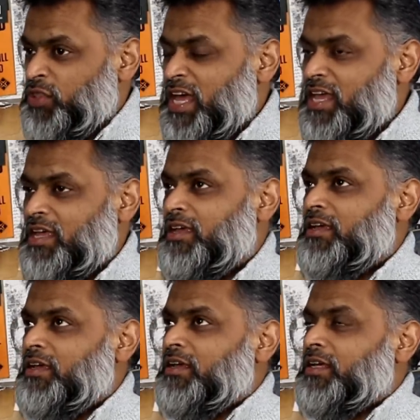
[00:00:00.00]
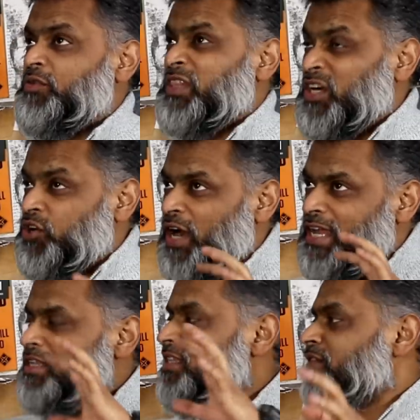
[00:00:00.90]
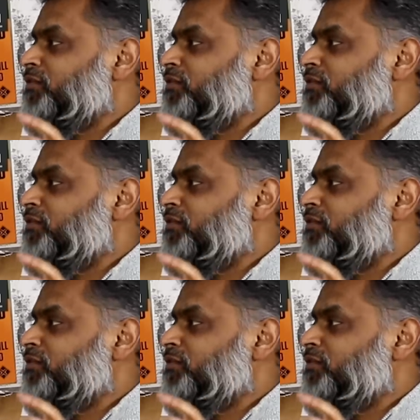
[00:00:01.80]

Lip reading: Were they creating the